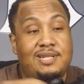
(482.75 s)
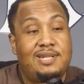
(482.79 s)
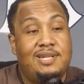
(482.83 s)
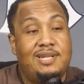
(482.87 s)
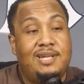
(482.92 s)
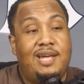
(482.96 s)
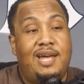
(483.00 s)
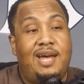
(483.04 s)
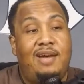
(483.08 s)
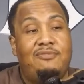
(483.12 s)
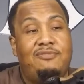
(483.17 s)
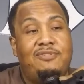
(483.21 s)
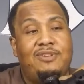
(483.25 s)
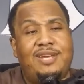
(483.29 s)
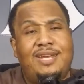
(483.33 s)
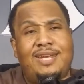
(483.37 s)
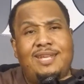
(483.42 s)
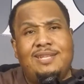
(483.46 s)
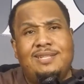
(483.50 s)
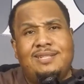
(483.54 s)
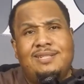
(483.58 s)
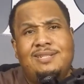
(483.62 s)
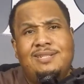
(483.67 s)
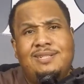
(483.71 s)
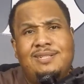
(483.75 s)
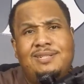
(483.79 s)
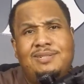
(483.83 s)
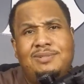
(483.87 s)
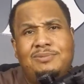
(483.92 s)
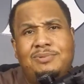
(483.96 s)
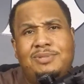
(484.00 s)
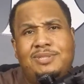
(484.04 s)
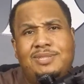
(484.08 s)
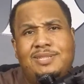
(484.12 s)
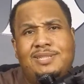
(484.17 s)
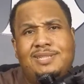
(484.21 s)
I forget
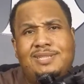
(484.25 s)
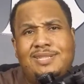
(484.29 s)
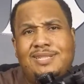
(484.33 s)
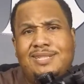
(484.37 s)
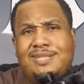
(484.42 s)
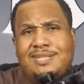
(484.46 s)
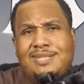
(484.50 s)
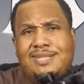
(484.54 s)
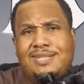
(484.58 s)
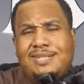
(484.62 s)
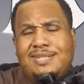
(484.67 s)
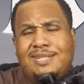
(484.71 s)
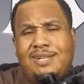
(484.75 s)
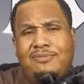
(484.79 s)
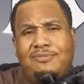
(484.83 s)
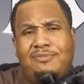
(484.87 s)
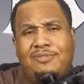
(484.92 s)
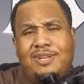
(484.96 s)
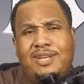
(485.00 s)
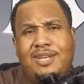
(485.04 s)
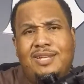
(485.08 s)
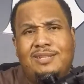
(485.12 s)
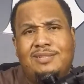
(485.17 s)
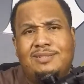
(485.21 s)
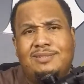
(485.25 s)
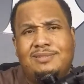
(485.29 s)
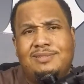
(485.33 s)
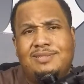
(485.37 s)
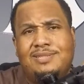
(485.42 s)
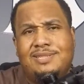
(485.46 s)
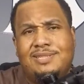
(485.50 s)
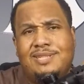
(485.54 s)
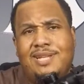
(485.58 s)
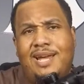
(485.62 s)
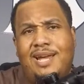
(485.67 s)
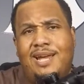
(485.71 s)
what this is here. I forget the
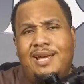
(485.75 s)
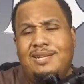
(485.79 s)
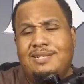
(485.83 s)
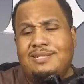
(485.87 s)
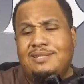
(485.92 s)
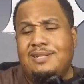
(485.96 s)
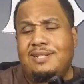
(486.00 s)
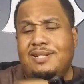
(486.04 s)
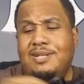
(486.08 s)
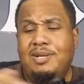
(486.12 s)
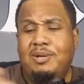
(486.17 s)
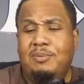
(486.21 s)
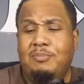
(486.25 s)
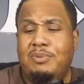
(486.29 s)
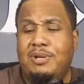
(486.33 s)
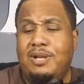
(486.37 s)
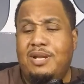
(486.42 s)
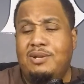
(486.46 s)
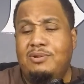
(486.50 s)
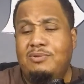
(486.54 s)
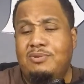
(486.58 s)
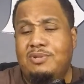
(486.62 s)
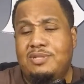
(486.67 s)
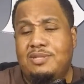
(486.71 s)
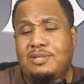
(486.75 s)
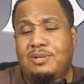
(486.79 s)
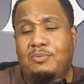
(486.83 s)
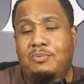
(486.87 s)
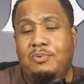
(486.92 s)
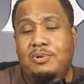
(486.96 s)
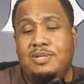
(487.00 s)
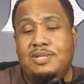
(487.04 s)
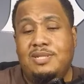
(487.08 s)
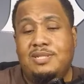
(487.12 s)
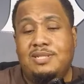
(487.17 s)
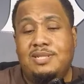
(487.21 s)
size, but I know it's a
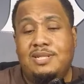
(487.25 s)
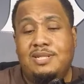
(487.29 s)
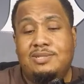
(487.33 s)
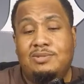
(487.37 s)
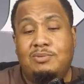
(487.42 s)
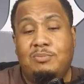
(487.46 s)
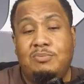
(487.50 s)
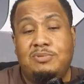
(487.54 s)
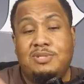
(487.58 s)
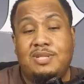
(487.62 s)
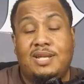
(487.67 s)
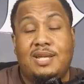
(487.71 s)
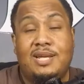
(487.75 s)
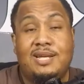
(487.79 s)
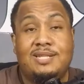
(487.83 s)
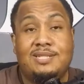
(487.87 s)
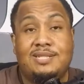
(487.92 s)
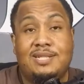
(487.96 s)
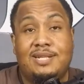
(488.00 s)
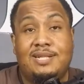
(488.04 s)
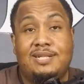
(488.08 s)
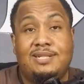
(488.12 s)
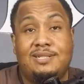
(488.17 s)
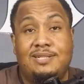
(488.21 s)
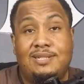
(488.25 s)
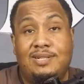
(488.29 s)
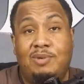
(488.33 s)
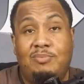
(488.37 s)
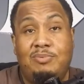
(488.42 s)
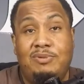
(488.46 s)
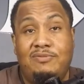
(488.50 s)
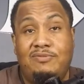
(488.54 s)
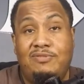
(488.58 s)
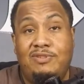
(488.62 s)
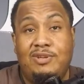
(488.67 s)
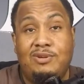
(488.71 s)
1:6, almost like, I guess, like a
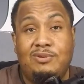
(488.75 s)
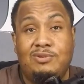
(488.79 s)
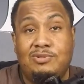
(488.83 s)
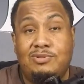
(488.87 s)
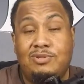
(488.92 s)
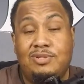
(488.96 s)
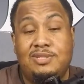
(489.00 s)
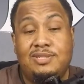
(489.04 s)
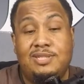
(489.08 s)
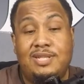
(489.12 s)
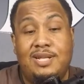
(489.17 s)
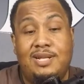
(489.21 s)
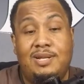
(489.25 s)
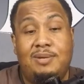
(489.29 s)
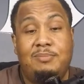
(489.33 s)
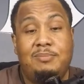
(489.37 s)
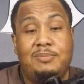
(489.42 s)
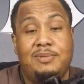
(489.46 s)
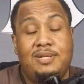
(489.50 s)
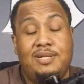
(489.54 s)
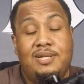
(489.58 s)
LPVO sort of setup.